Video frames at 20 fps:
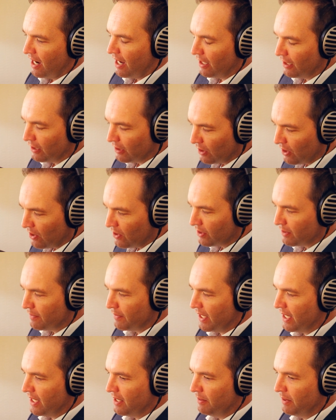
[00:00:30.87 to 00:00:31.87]
A lot
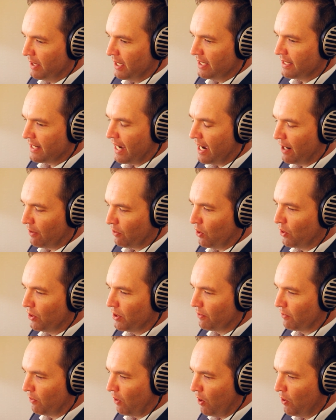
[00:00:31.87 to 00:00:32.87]
of Kiwis are
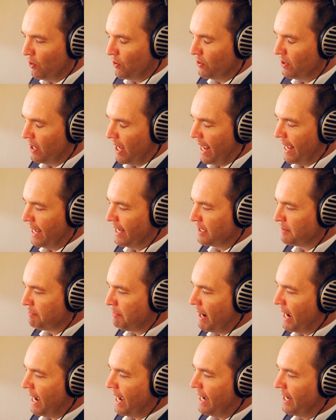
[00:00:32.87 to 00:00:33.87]
on the road as
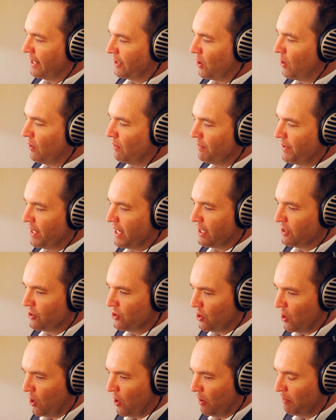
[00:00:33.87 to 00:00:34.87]
part of their
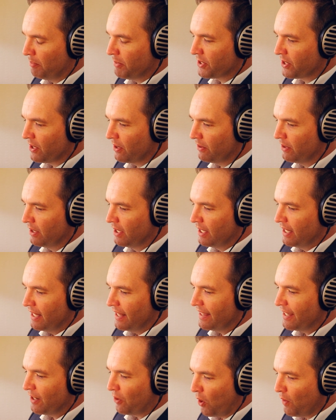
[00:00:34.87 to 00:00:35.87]
job. So
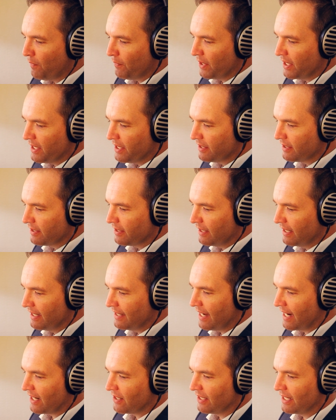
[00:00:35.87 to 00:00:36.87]
their office
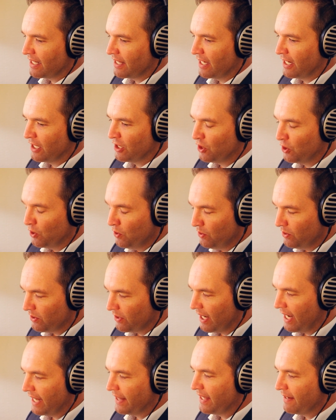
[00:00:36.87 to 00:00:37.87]
is actually their
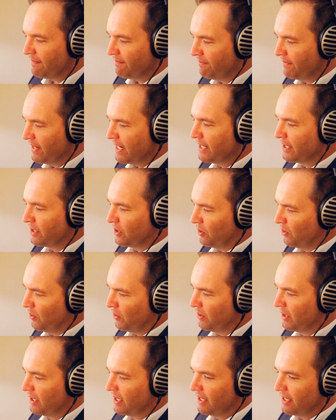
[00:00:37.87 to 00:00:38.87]
ute and their
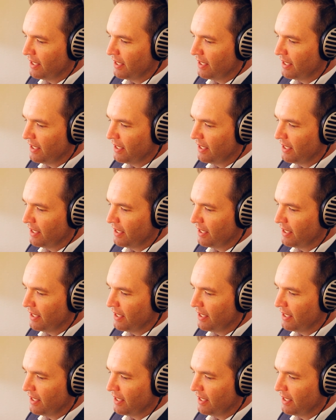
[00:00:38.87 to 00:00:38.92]
vehicle.